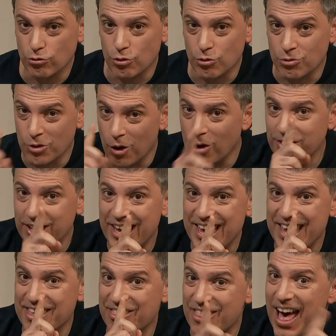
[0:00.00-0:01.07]
do not
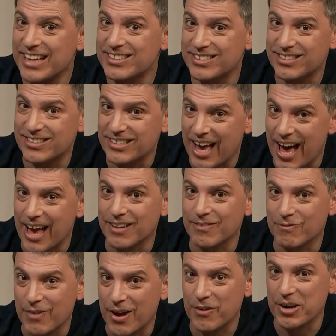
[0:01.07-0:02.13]
hear that stat
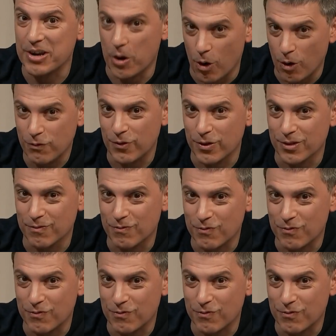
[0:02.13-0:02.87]
very often